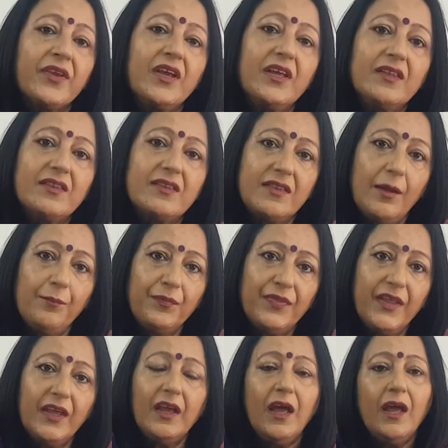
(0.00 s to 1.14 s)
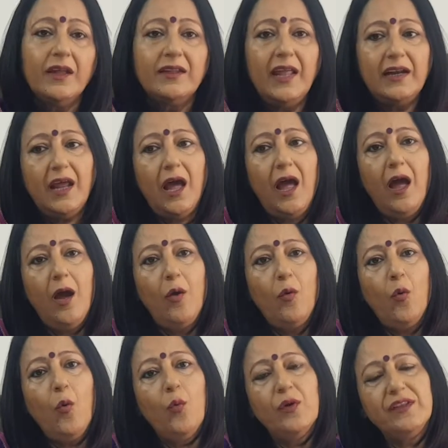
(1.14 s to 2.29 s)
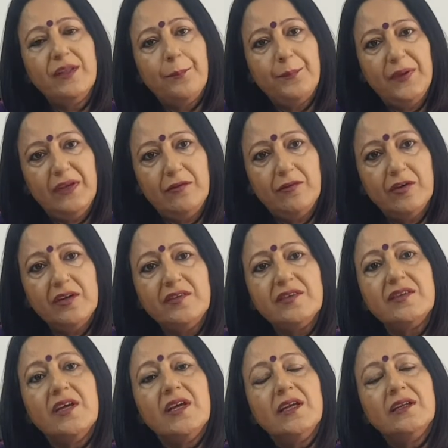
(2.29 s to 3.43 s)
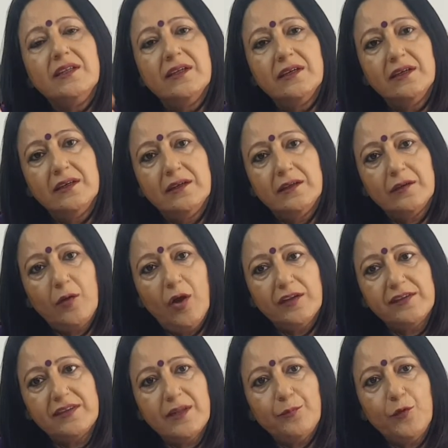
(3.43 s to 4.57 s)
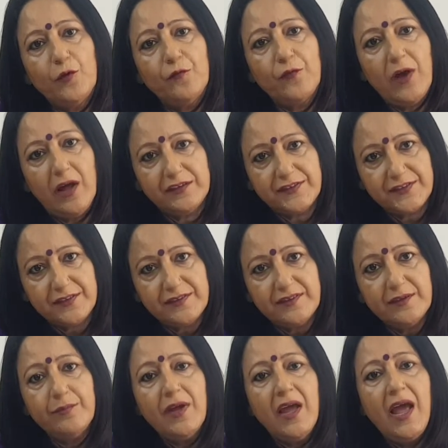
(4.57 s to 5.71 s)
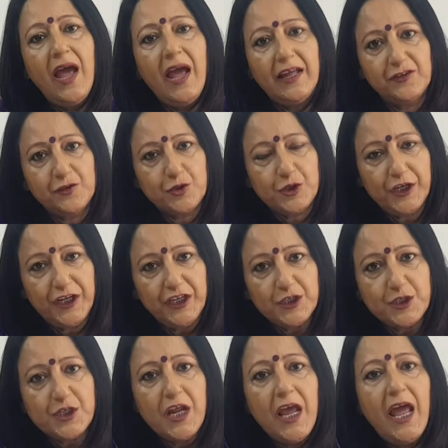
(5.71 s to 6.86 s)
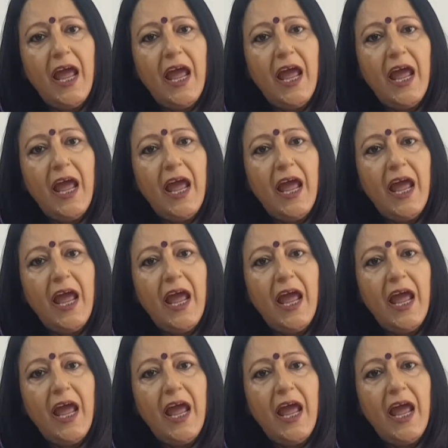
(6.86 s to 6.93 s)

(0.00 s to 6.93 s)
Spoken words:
is something that how over the period the concept of casteism has changed,